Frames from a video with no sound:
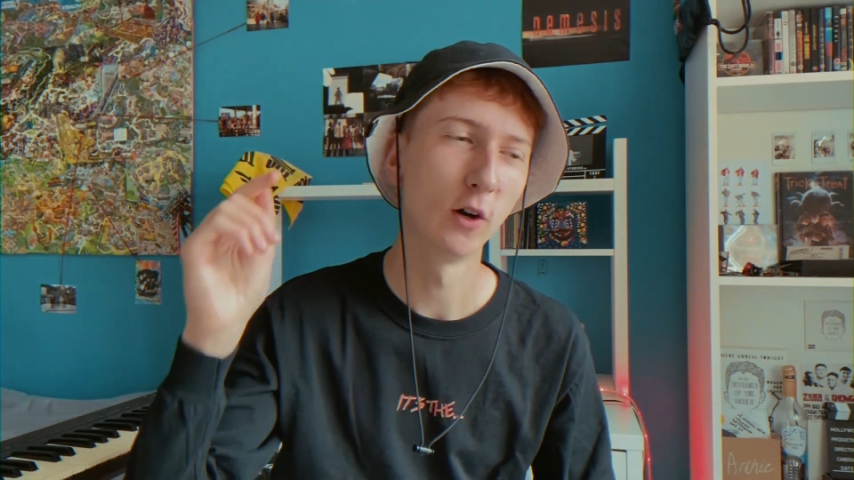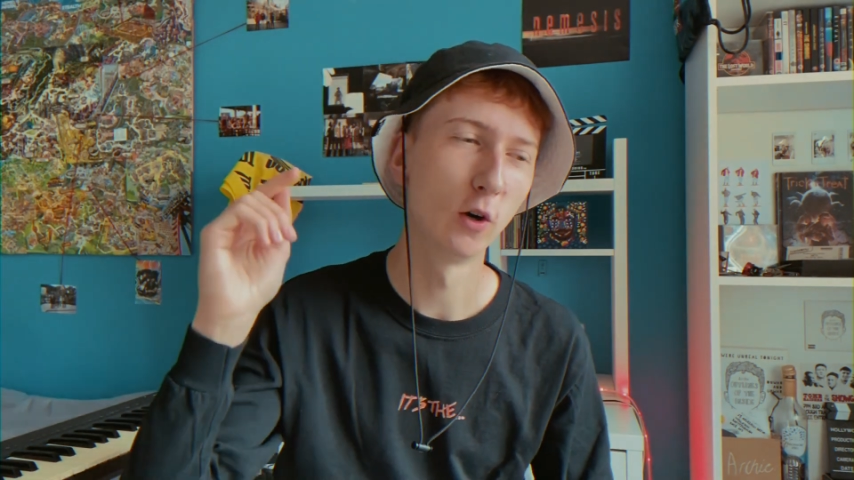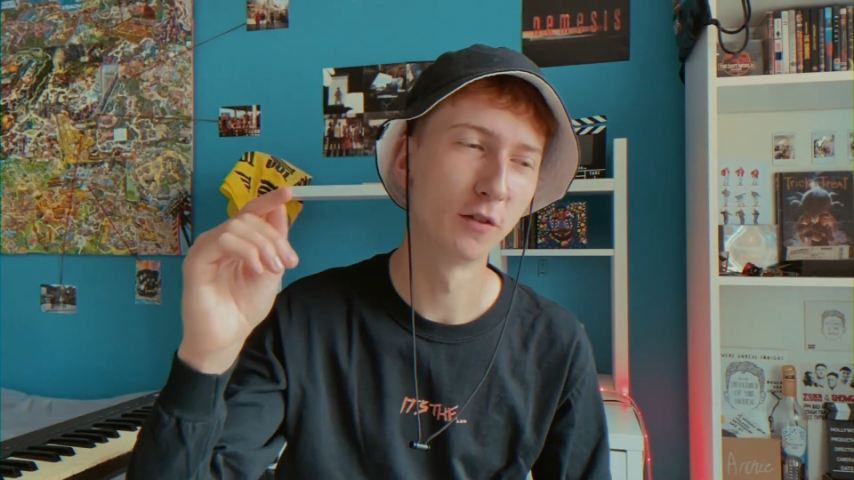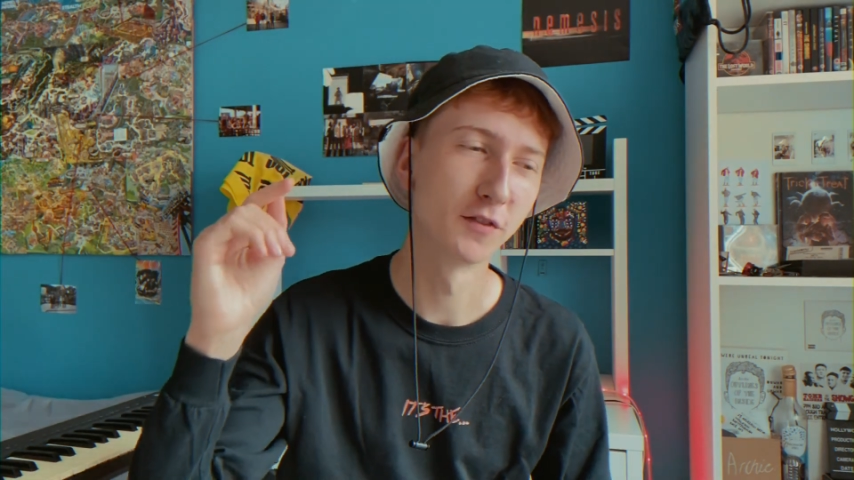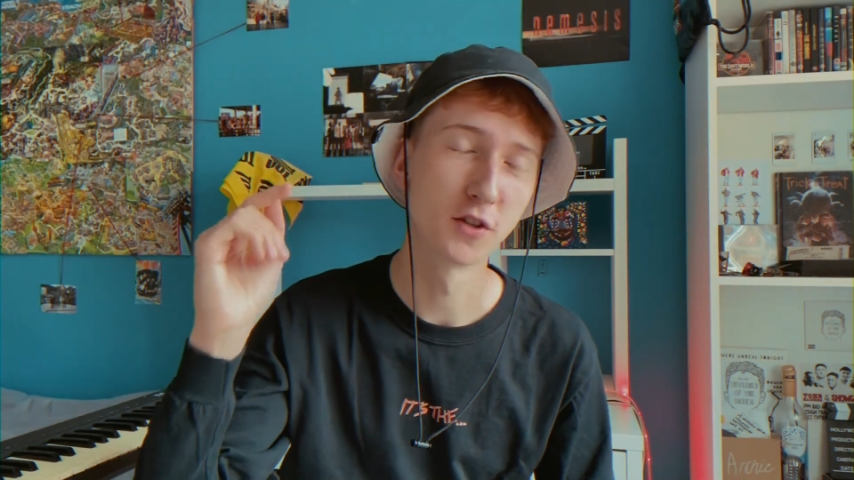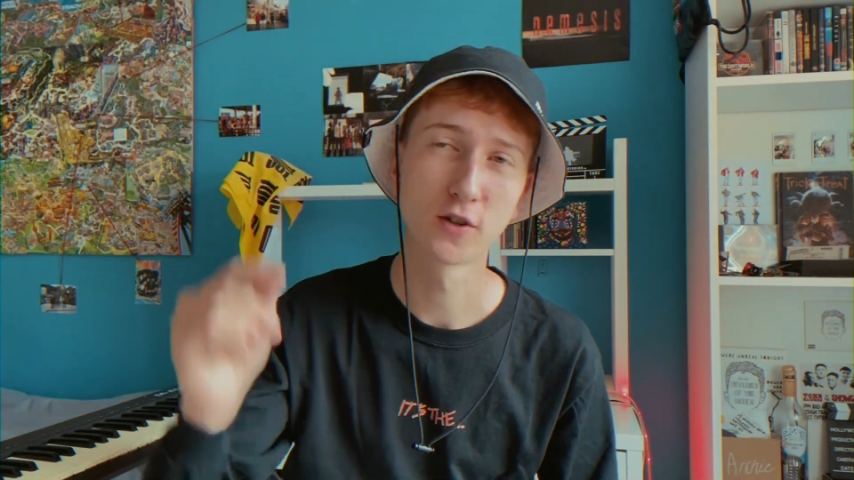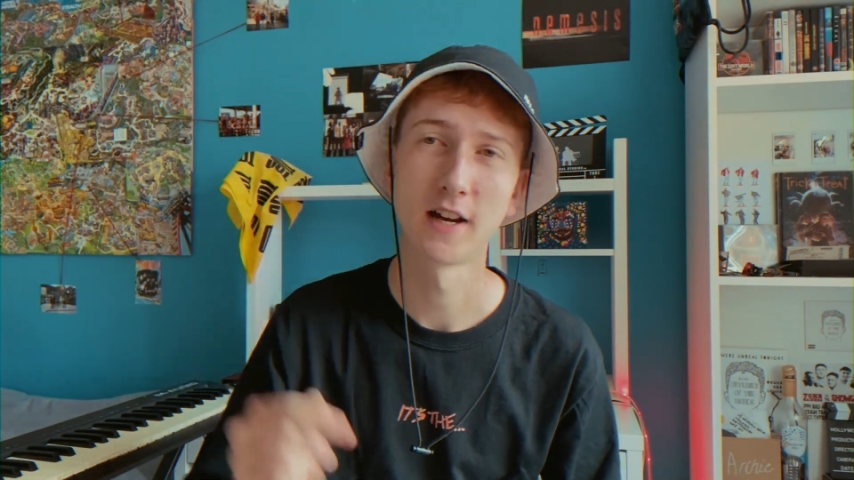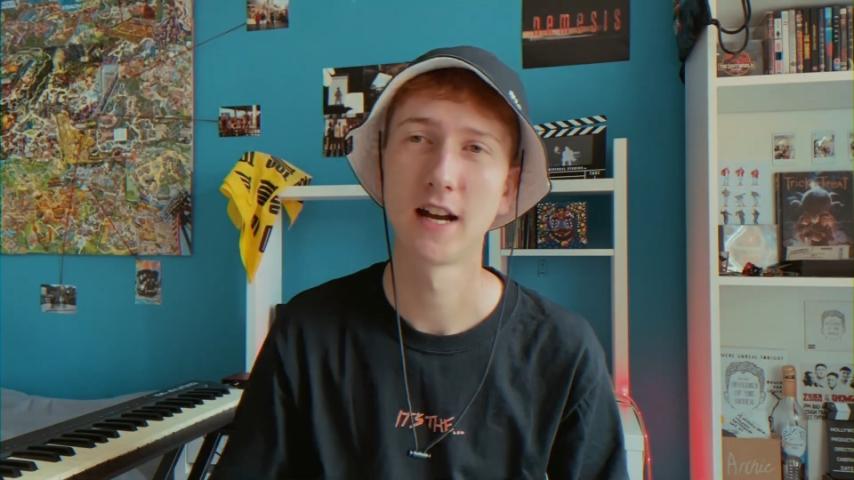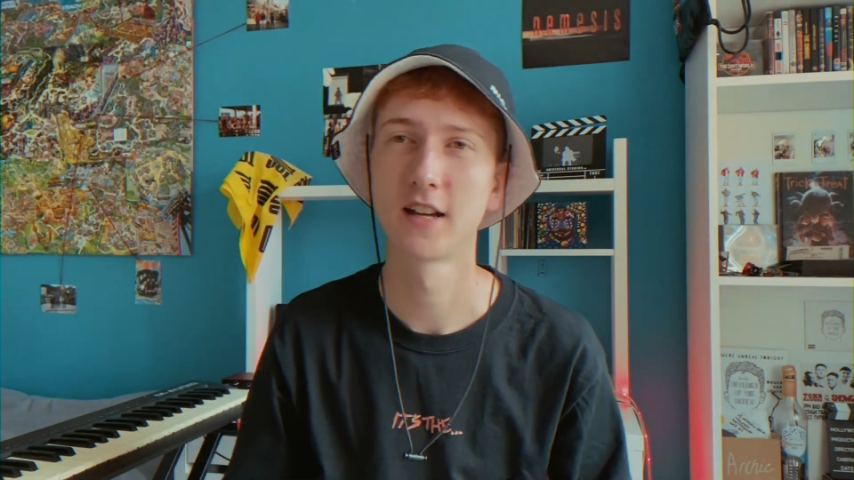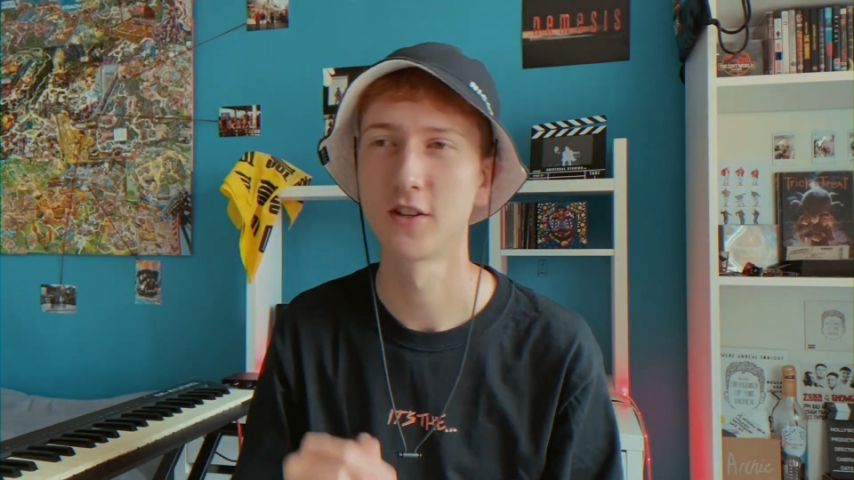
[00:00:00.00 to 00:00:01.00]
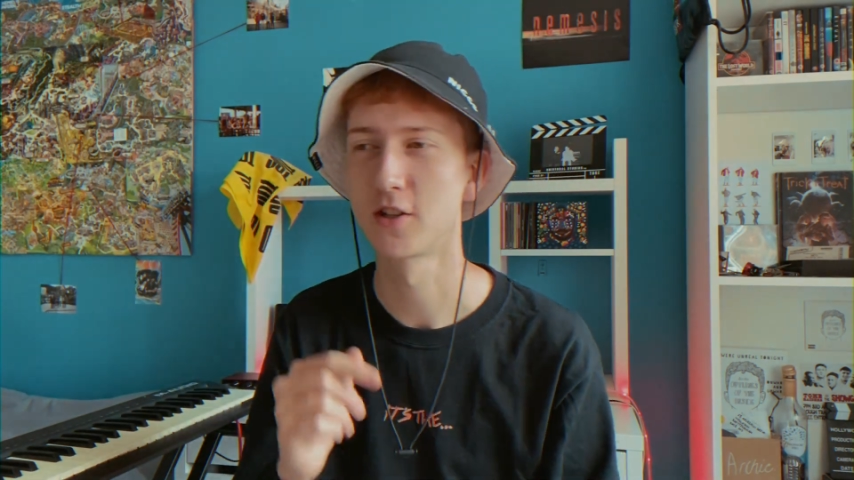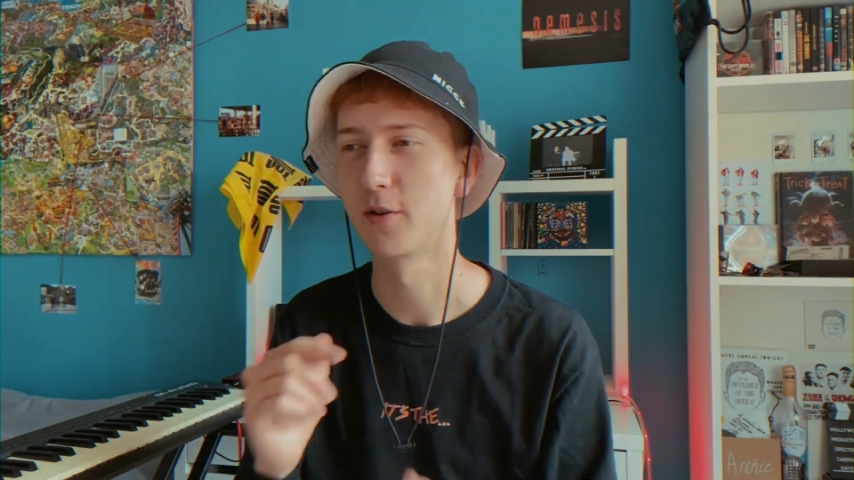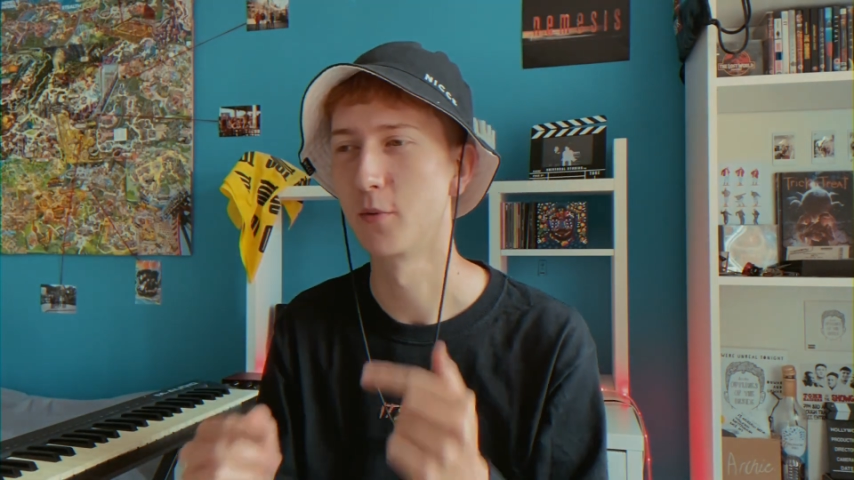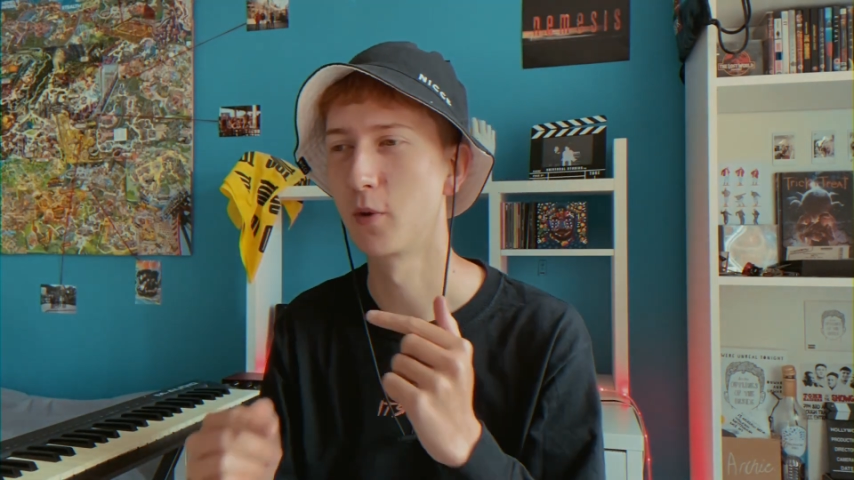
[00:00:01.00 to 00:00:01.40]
of the track showing